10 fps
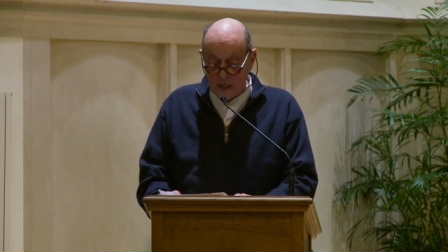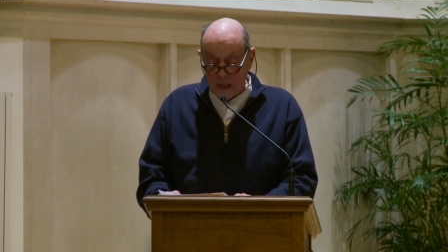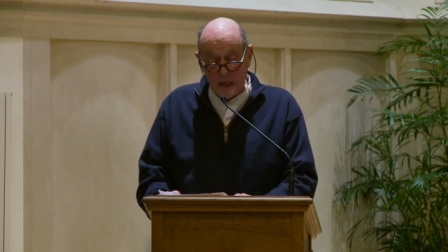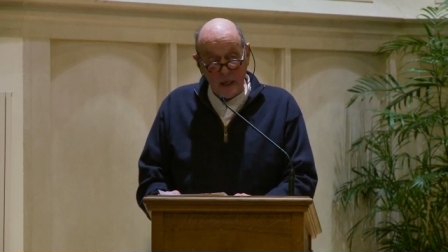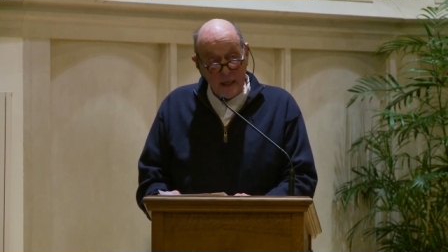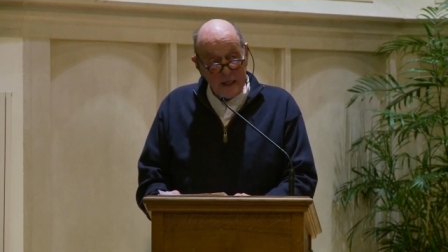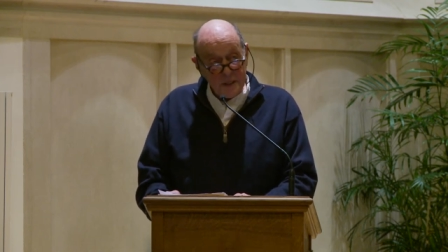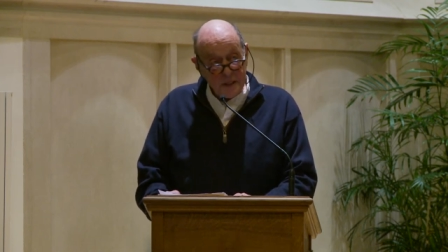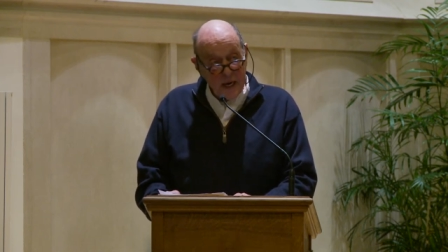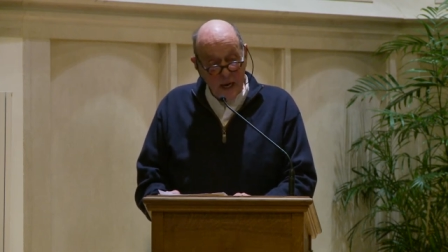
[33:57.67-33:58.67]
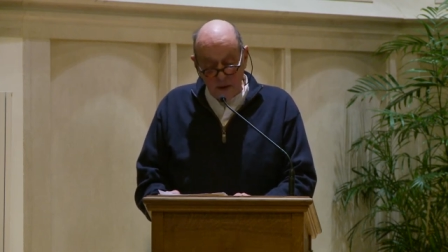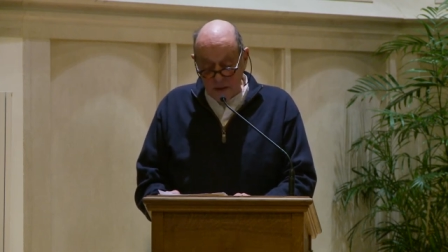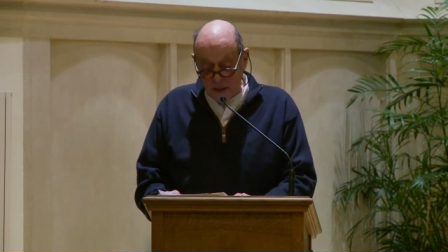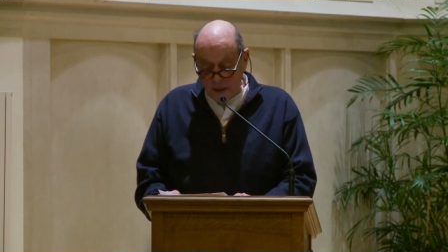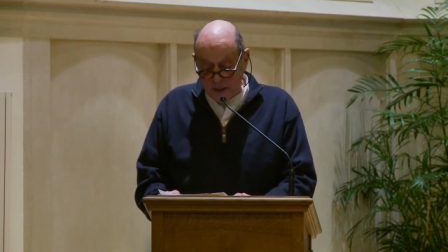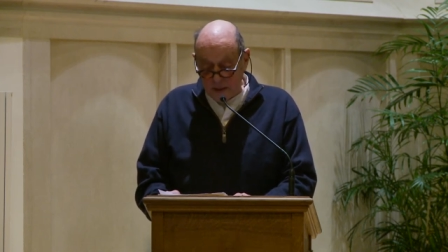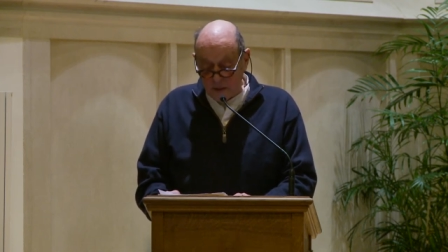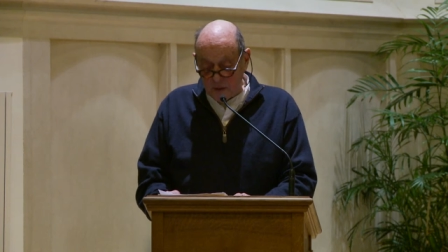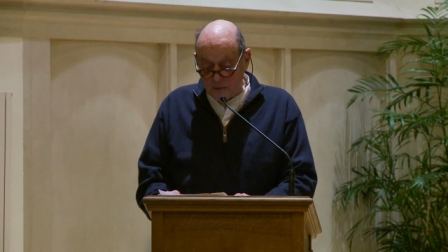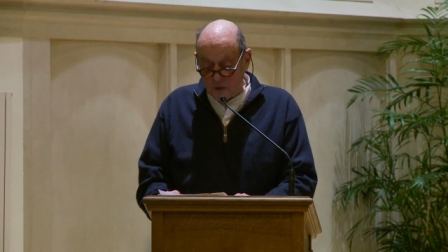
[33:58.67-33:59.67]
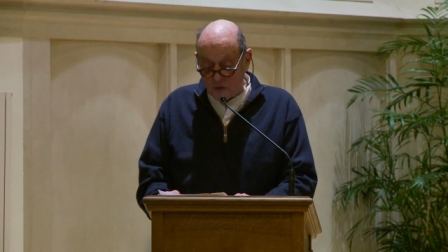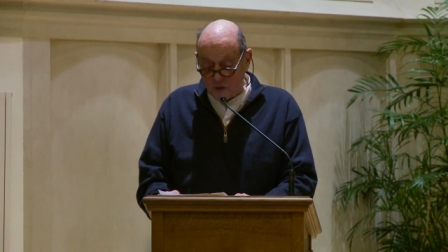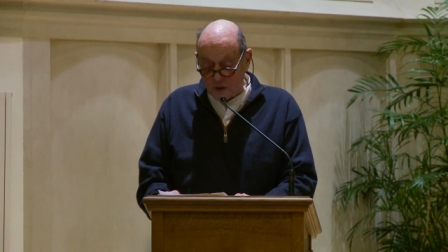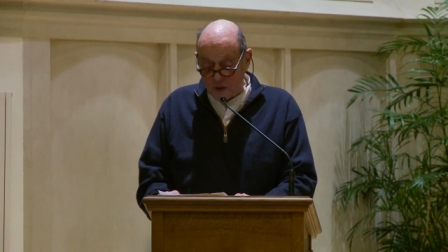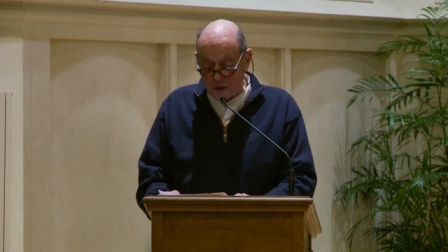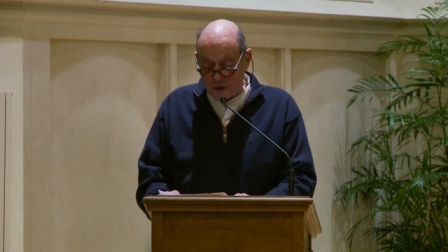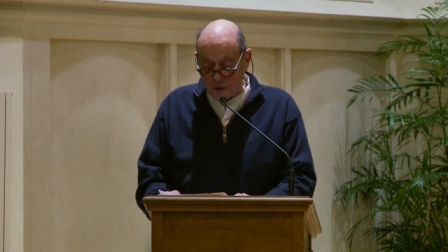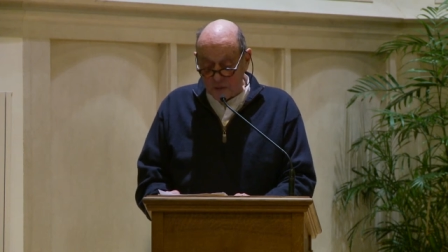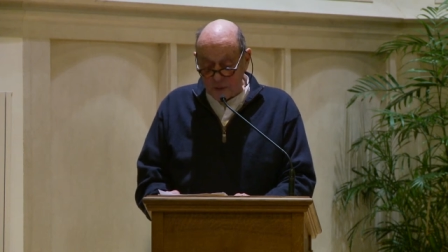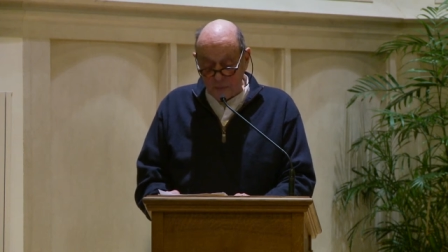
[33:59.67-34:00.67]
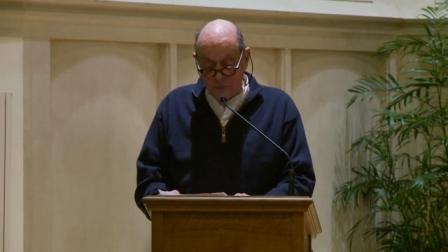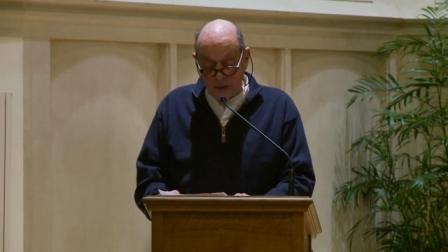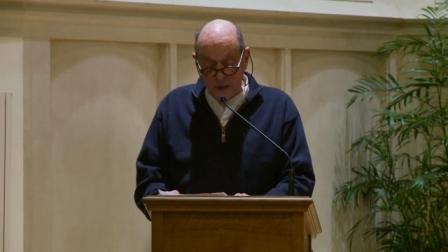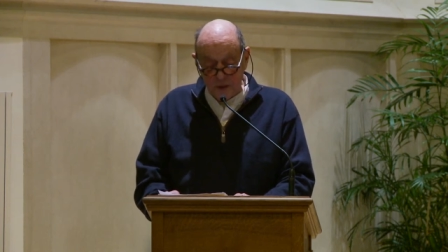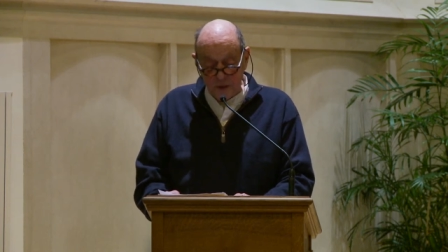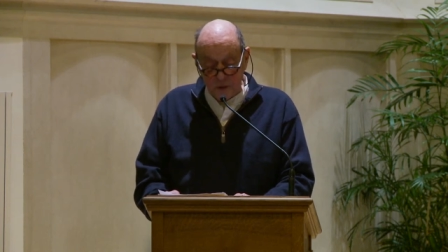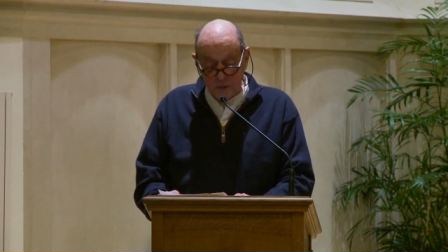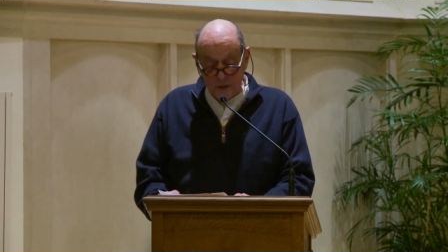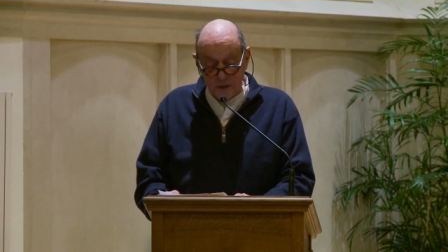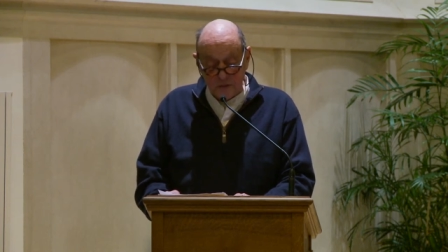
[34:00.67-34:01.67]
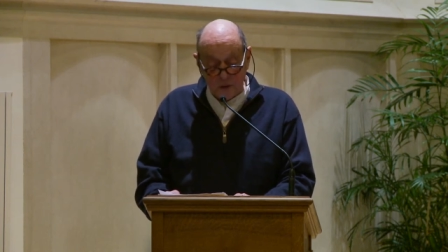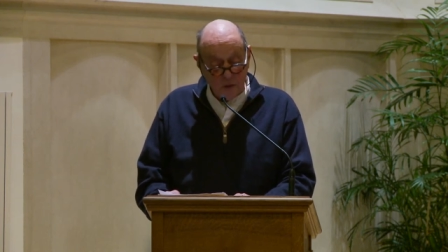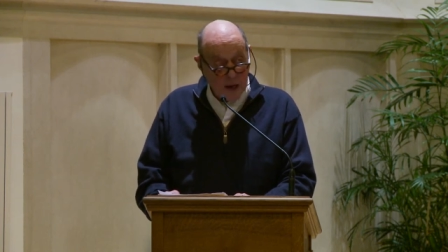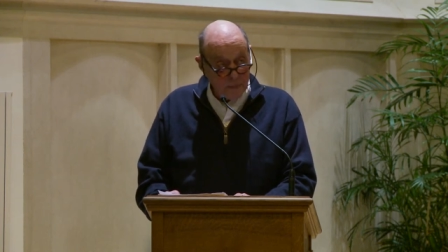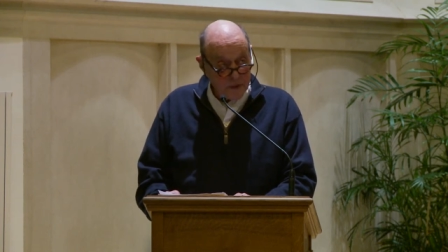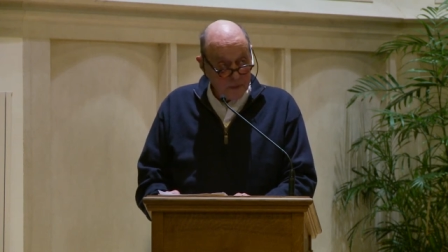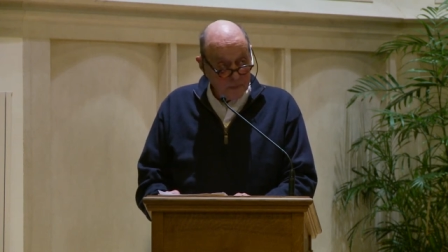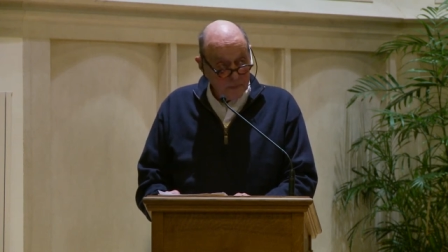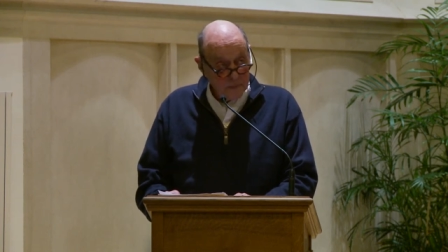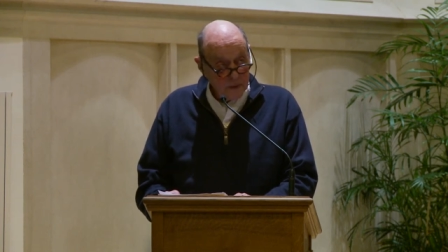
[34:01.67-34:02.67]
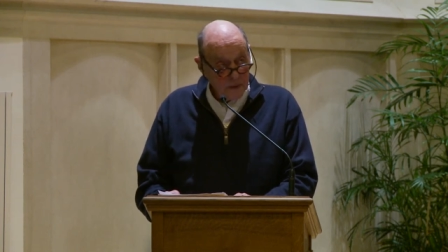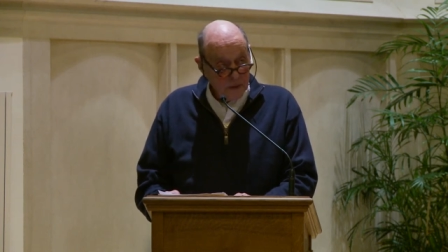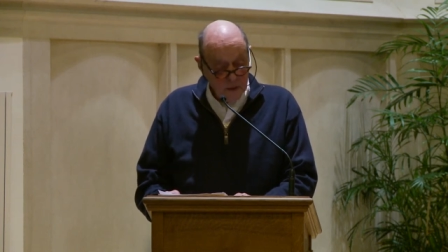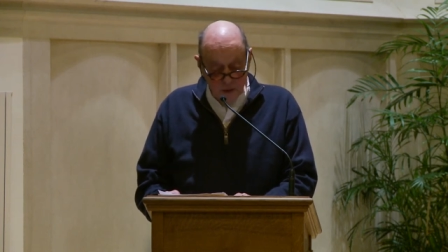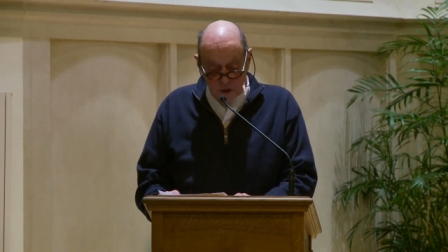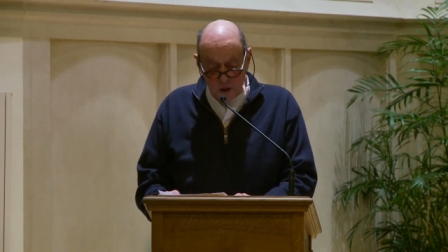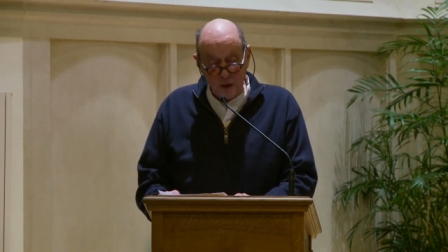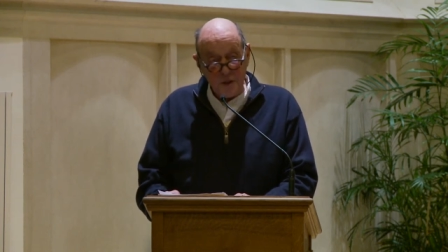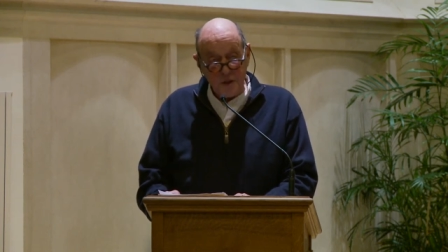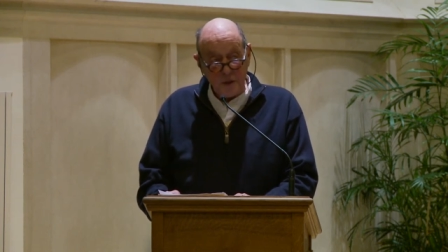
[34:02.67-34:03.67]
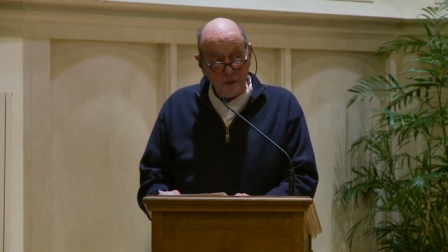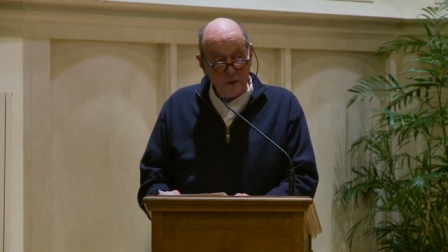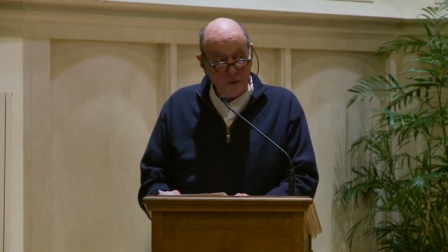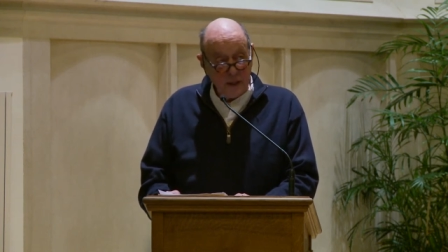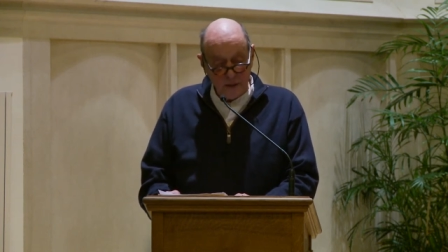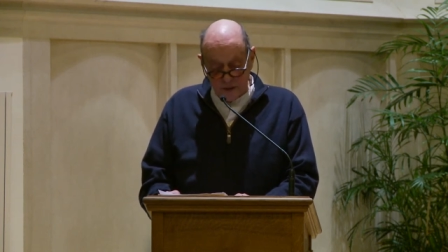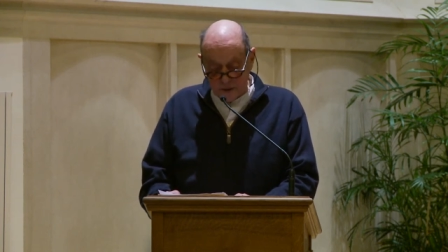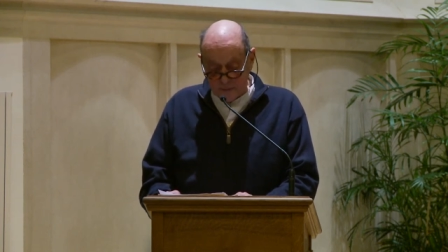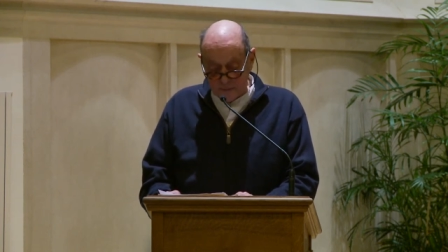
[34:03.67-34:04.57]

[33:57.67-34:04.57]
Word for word: It lays down a layer of nutritious silt that provides nutrients for crops, usually cereal grains.